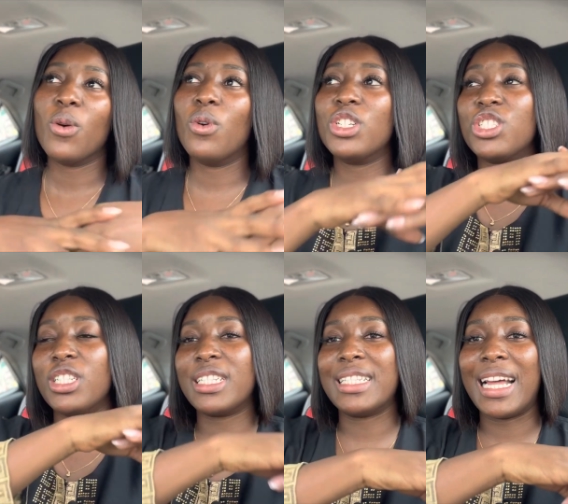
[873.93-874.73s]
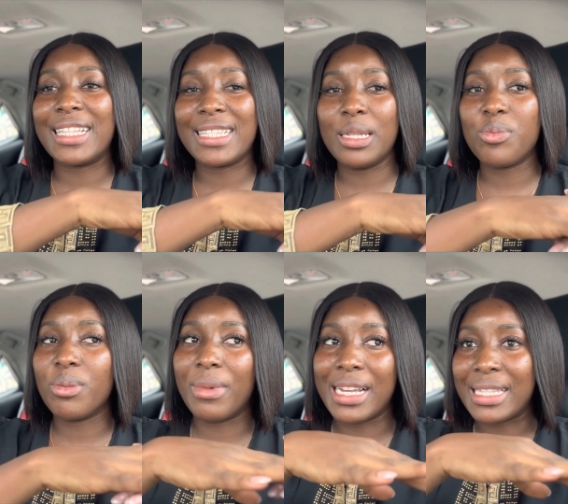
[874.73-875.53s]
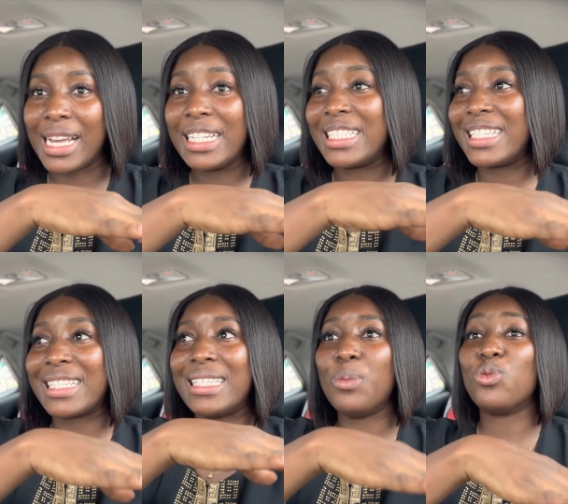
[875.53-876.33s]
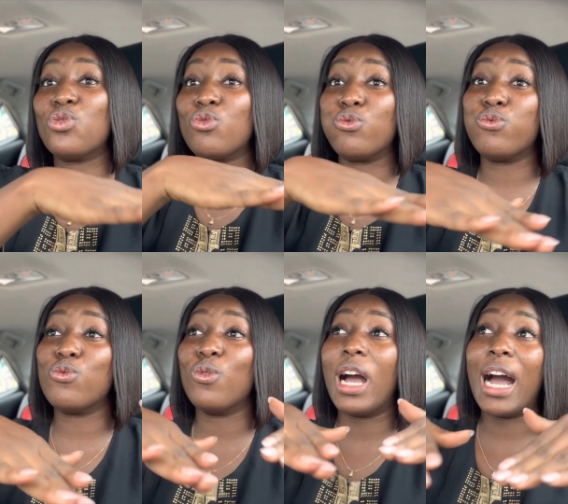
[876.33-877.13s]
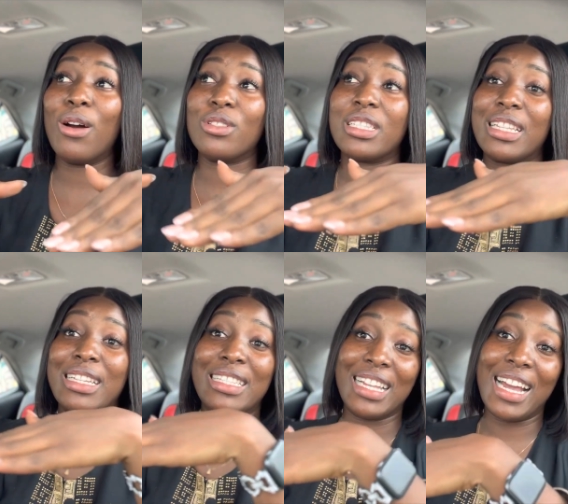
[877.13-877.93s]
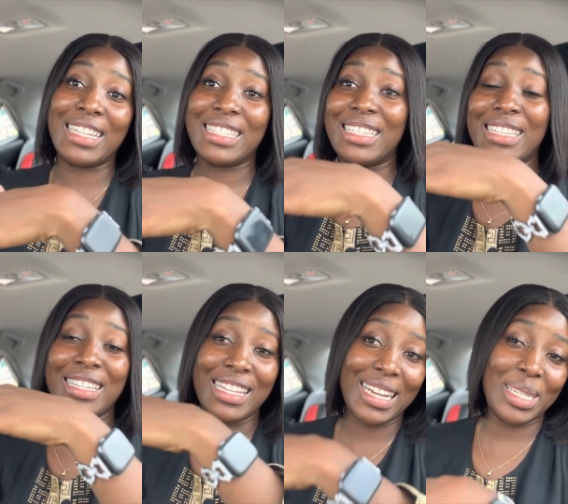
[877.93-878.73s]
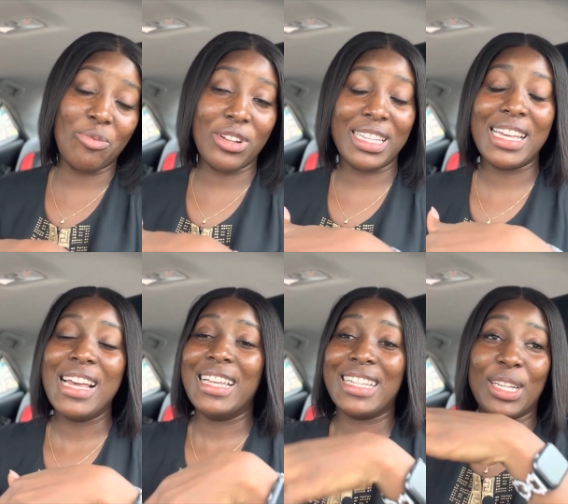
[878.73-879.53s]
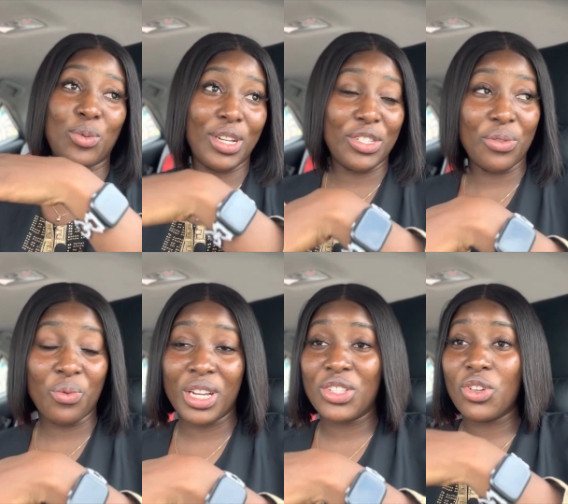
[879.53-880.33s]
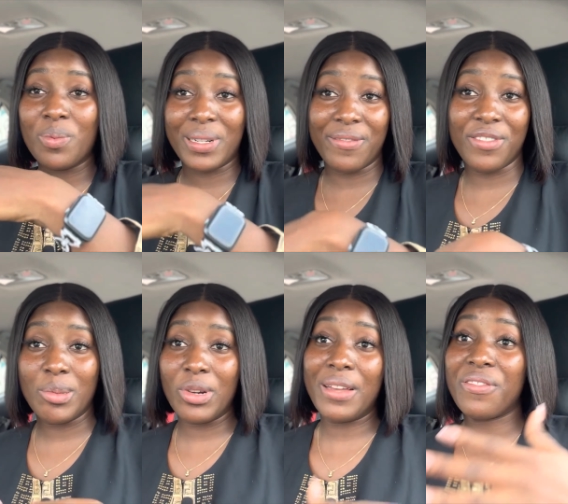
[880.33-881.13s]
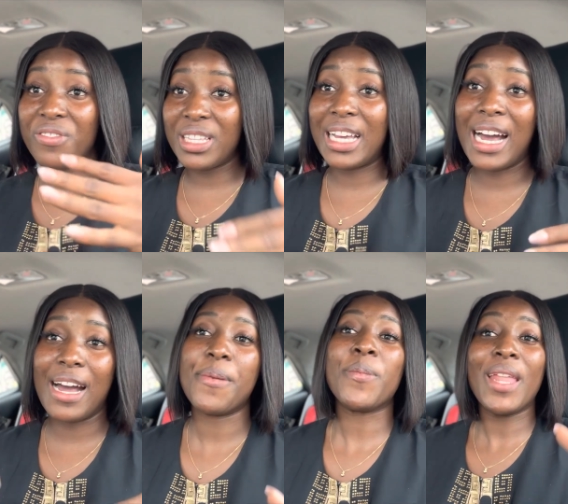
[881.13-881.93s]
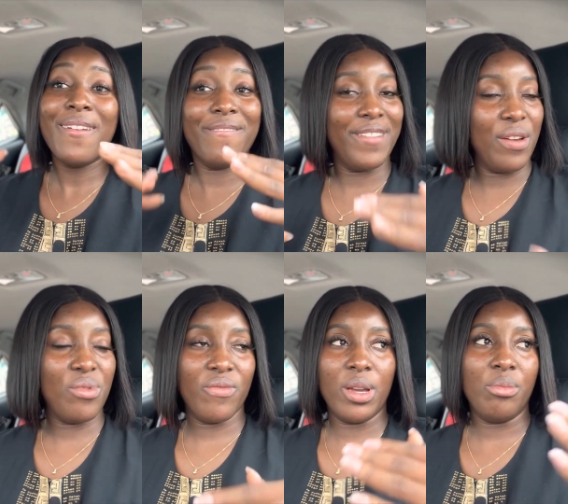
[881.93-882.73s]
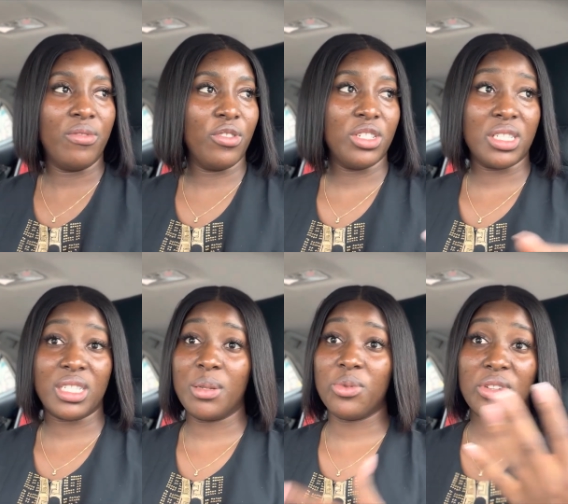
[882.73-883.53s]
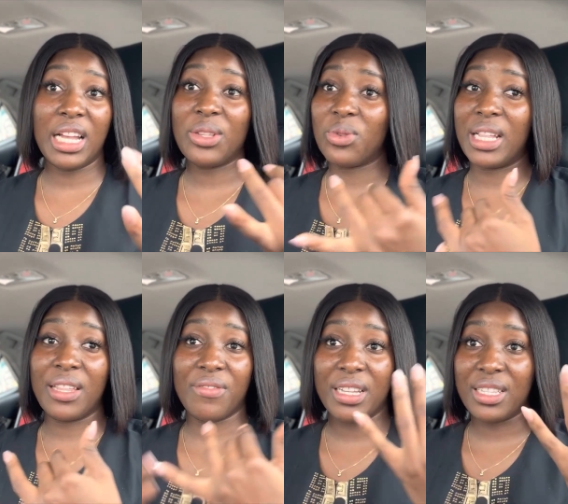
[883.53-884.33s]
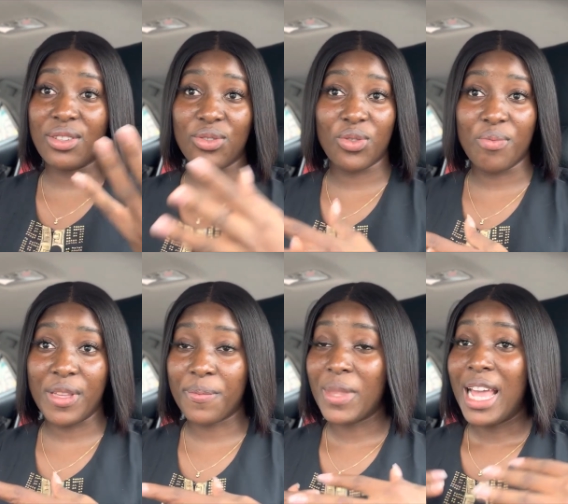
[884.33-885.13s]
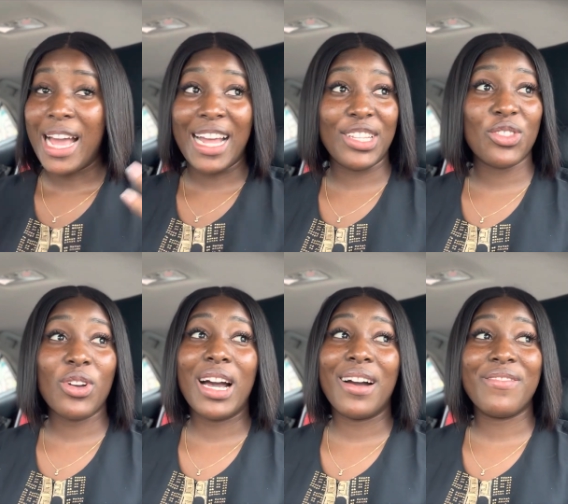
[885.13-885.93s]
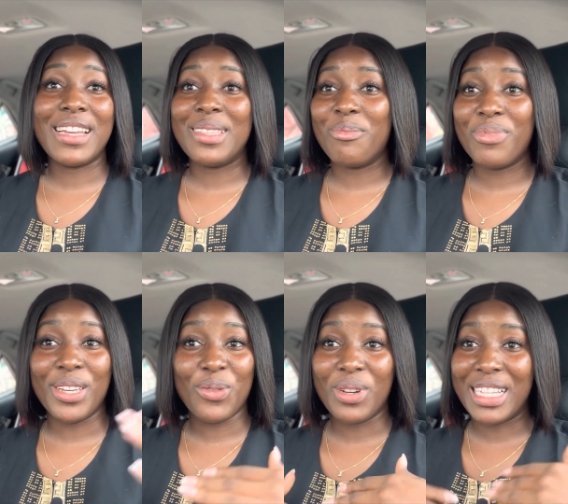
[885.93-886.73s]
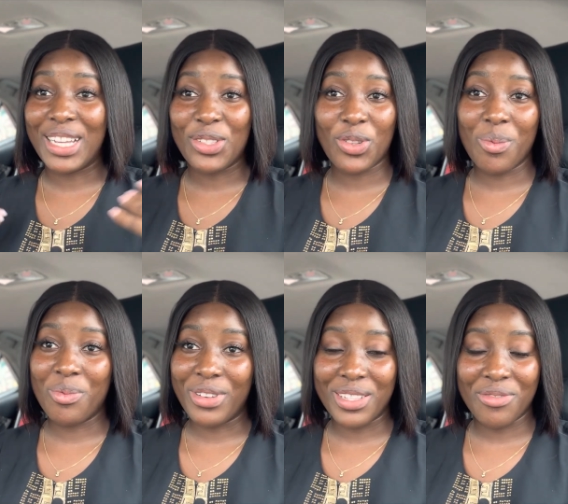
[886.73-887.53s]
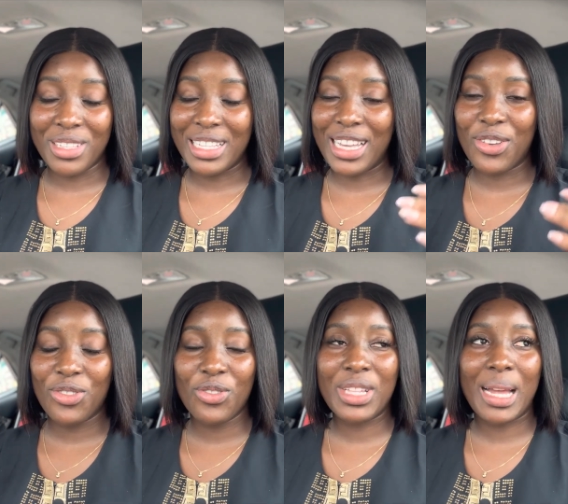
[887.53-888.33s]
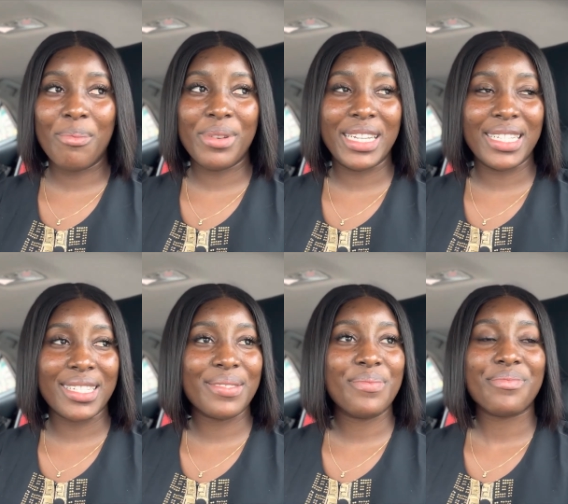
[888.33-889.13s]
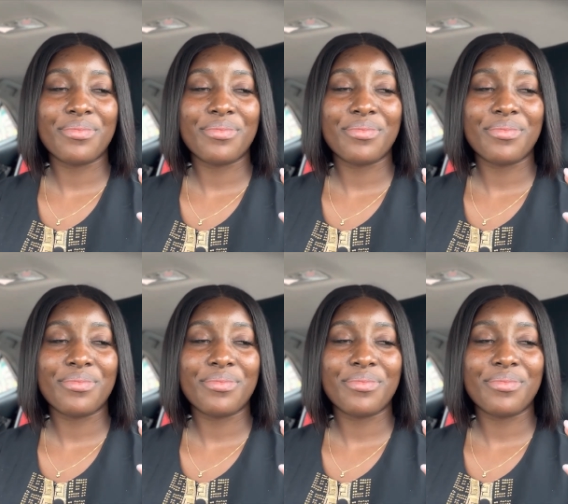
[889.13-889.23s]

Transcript: once she starts sleeping by nine she sleeps throughout the night to the next morning that's when she wakes up and feed but i feed her very well before she sleeps. So that's one advantage to me. I did not have any pain when I stopped breastfeeding. Like, you know, that pains